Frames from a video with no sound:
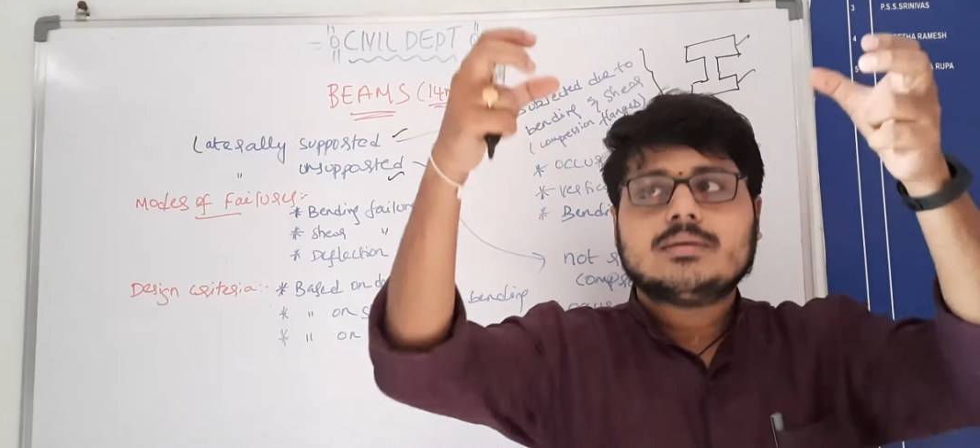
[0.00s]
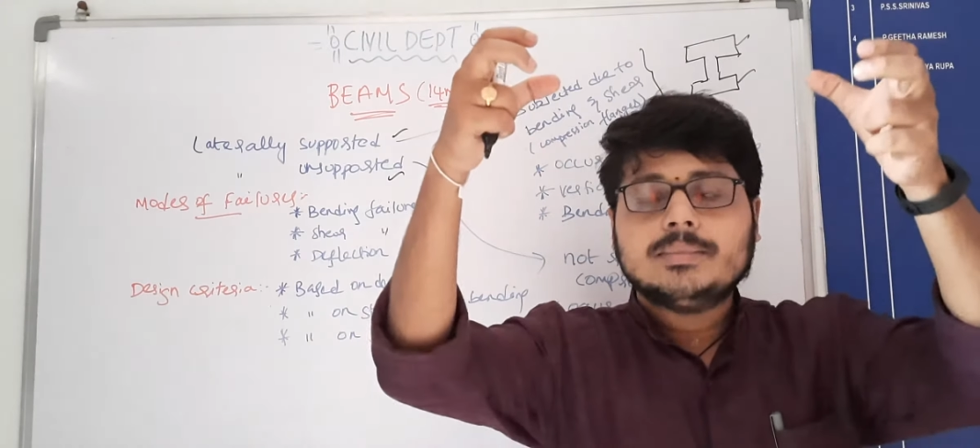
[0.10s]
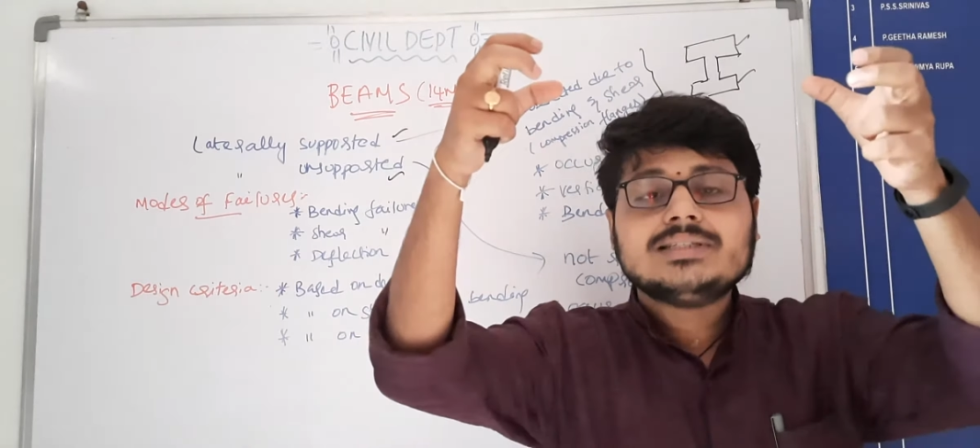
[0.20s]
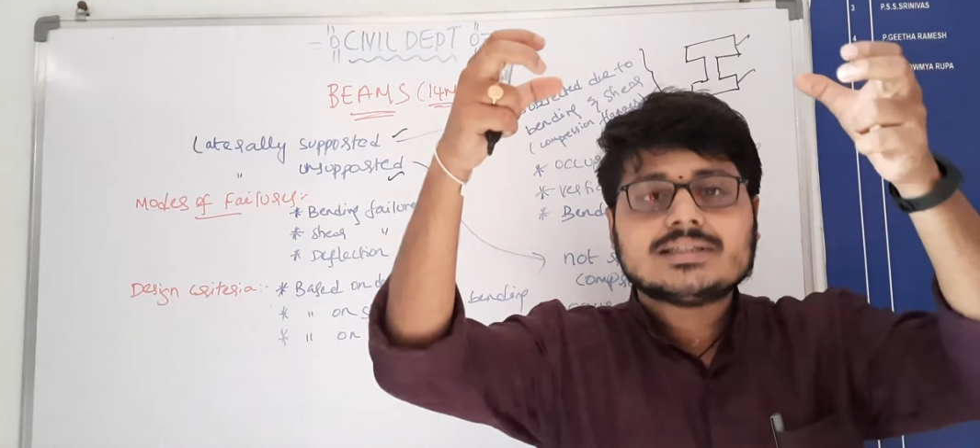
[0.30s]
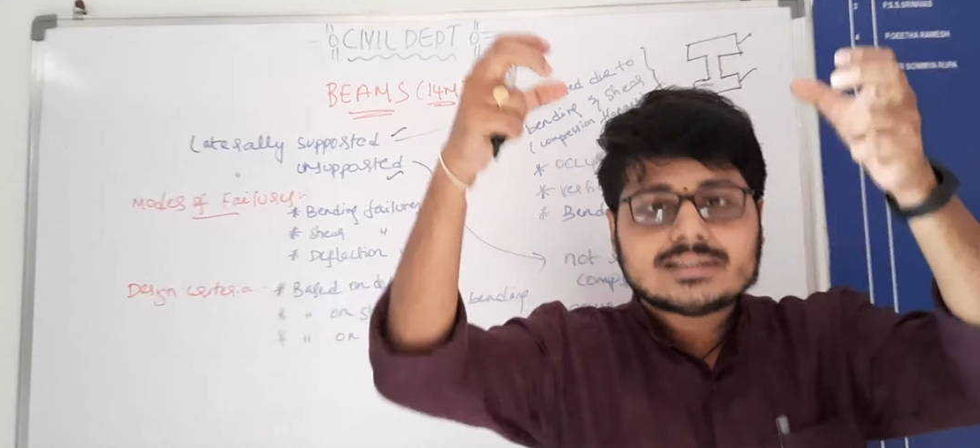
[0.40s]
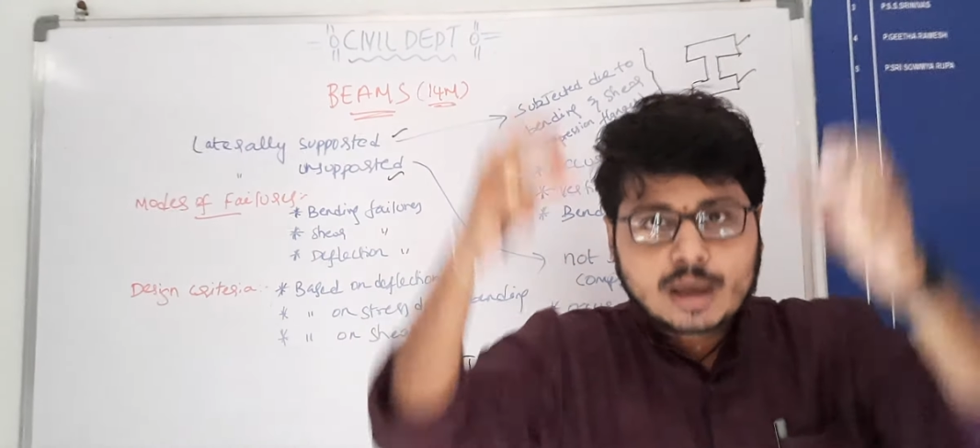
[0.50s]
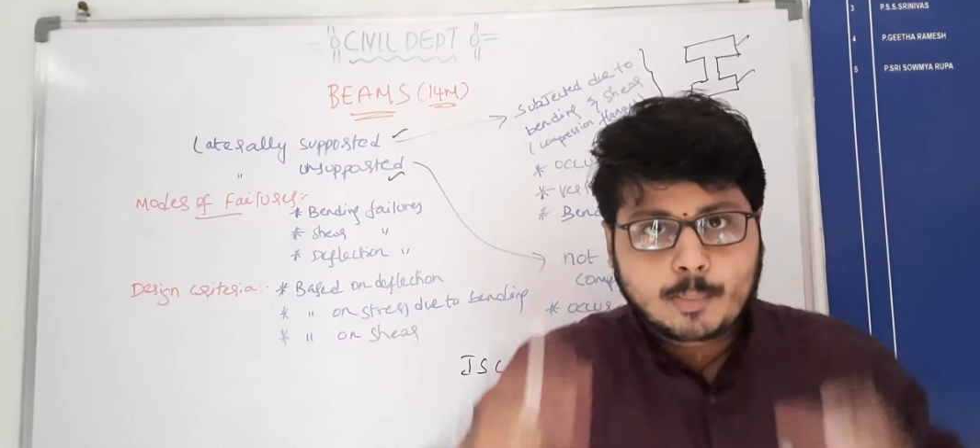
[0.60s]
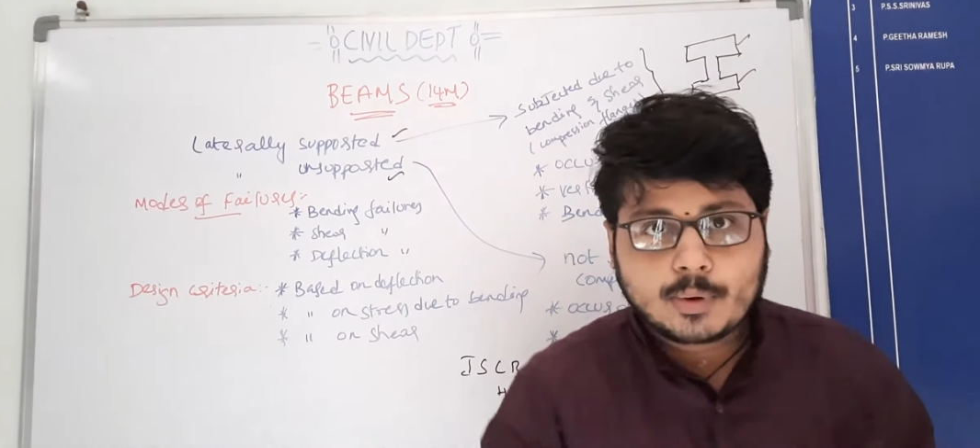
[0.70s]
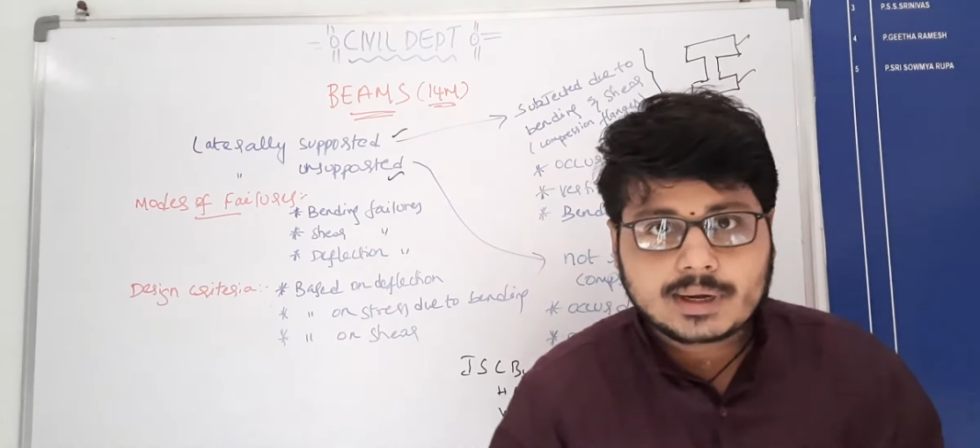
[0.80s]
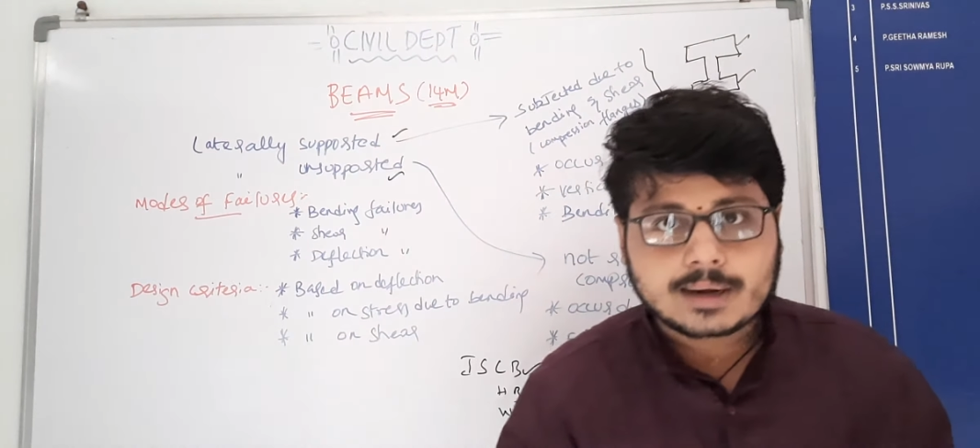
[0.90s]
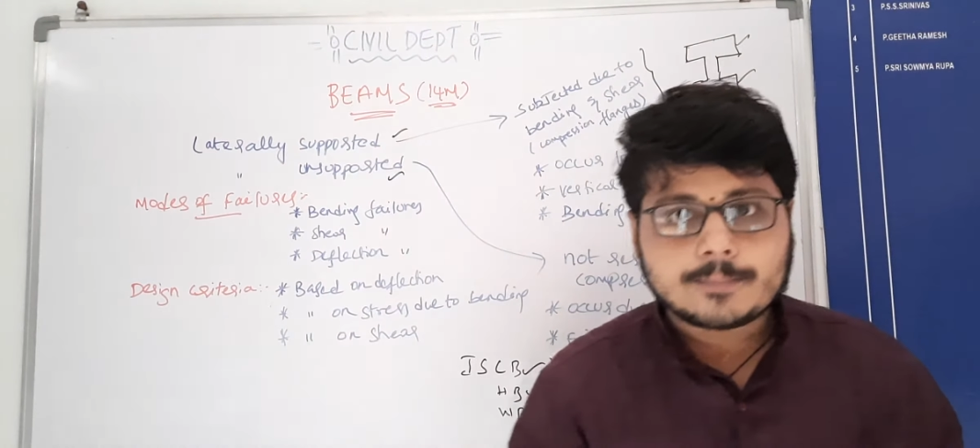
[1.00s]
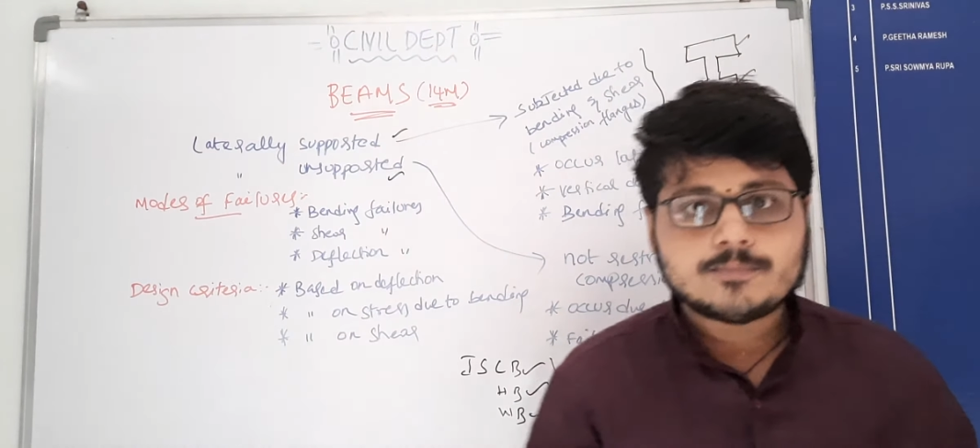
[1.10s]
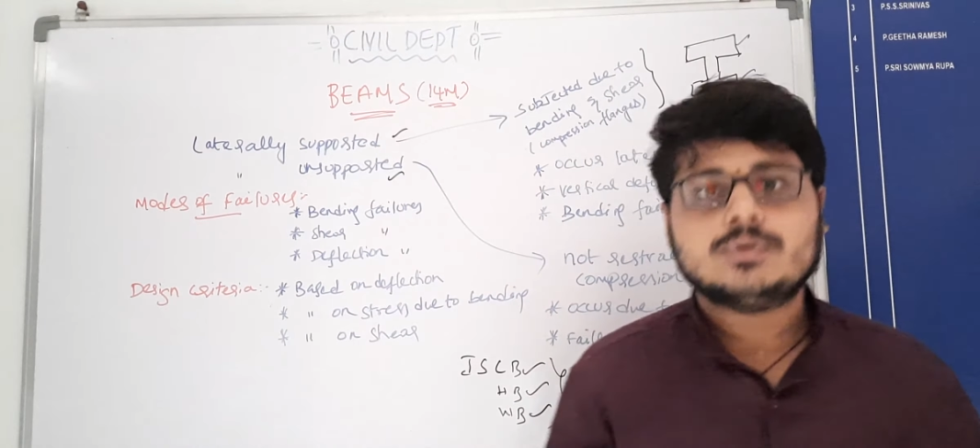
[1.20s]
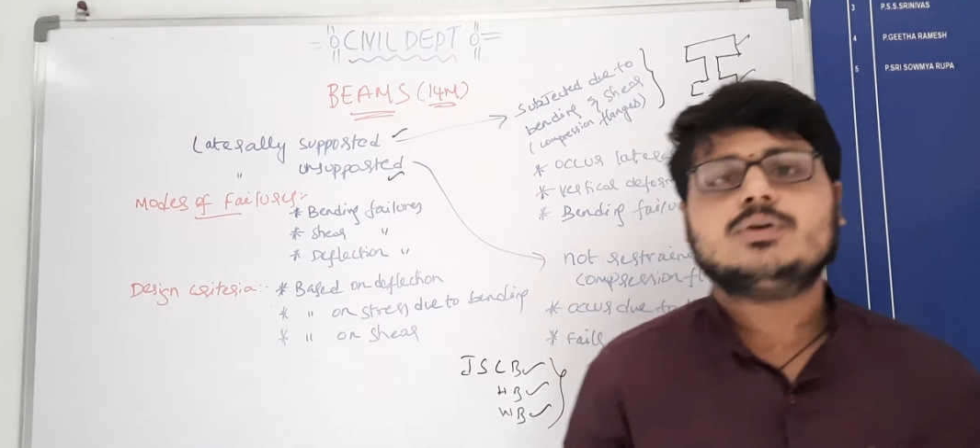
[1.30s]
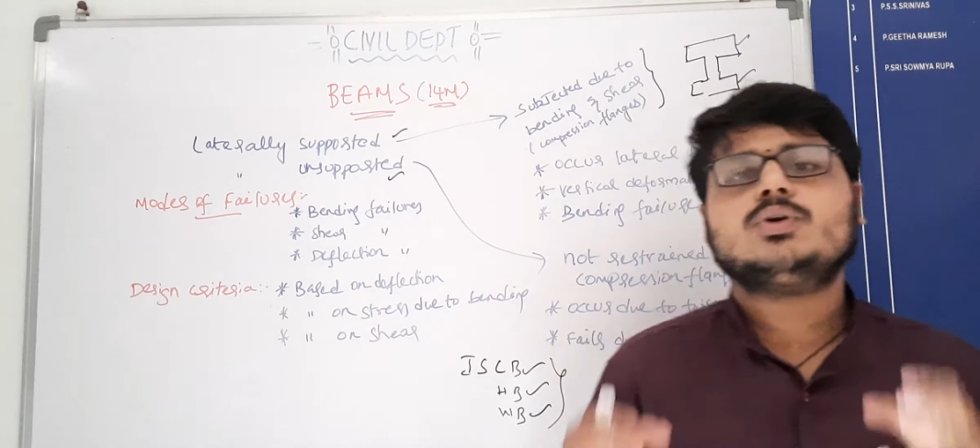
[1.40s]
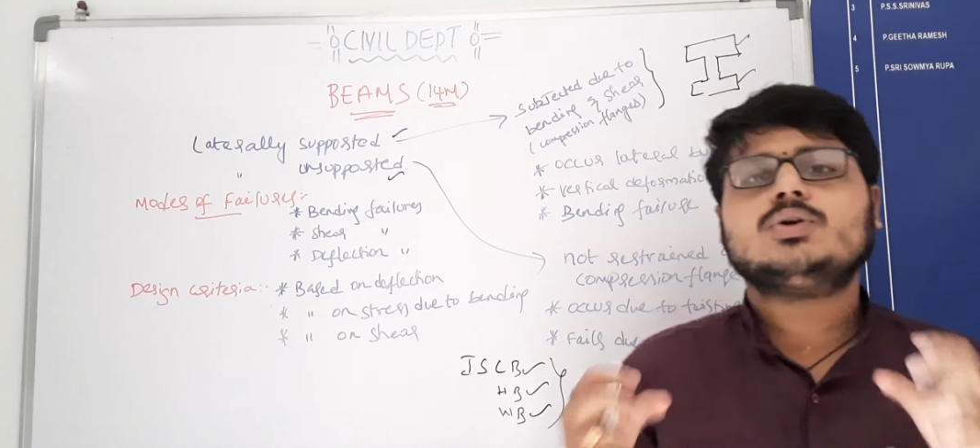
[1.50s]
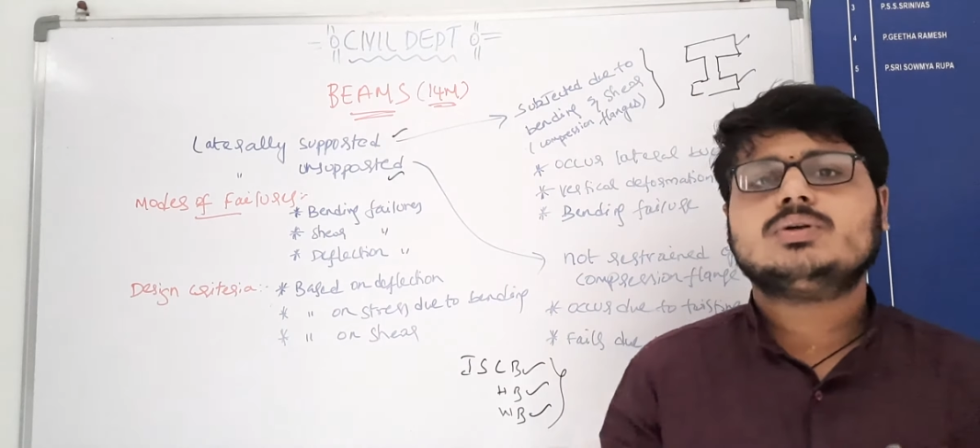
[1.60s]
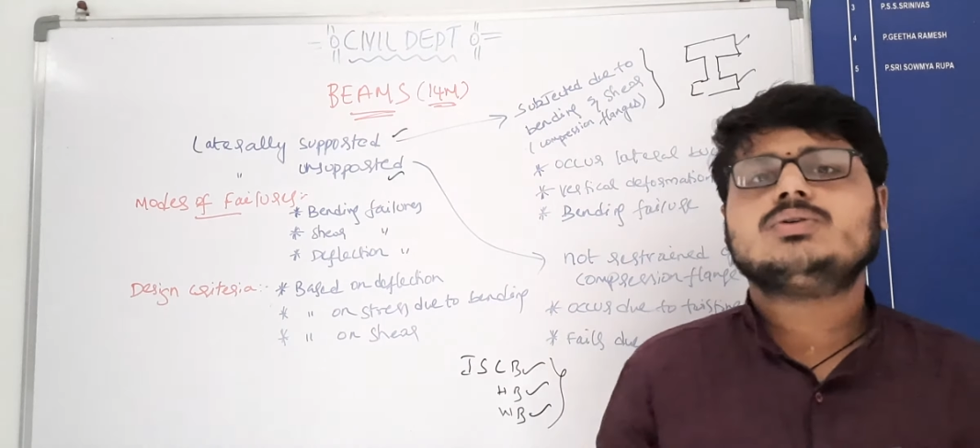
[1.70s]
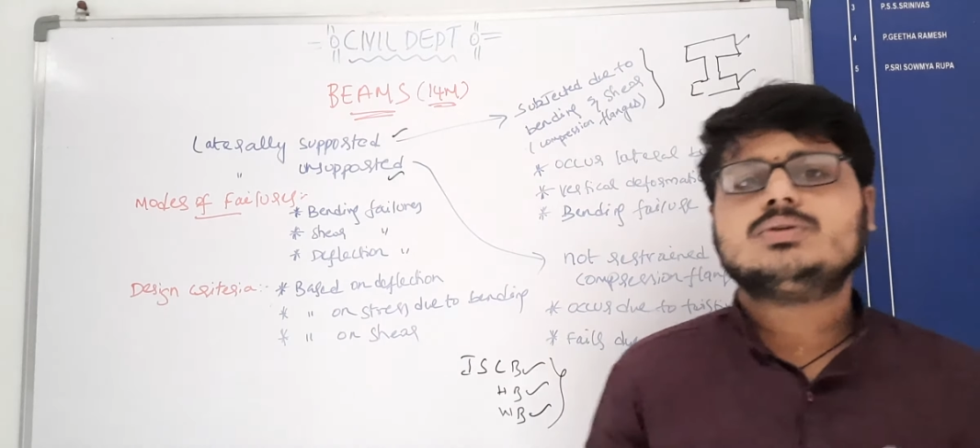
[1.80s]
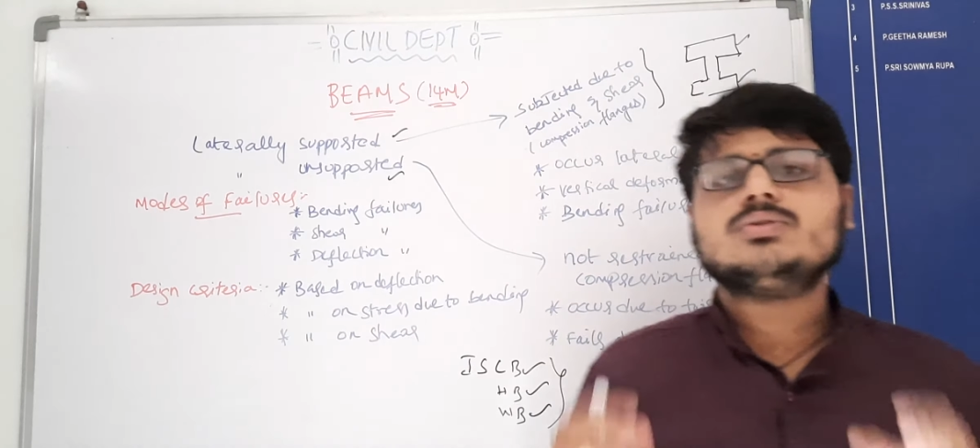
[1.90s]
means supported
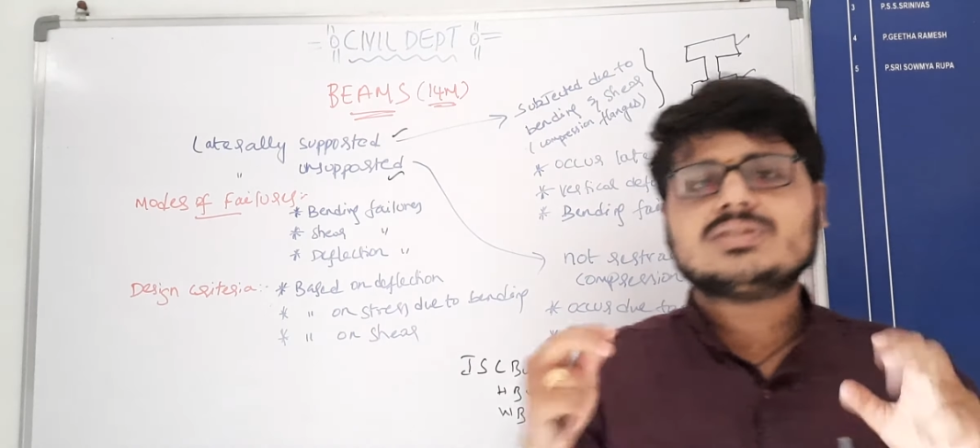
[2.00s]
to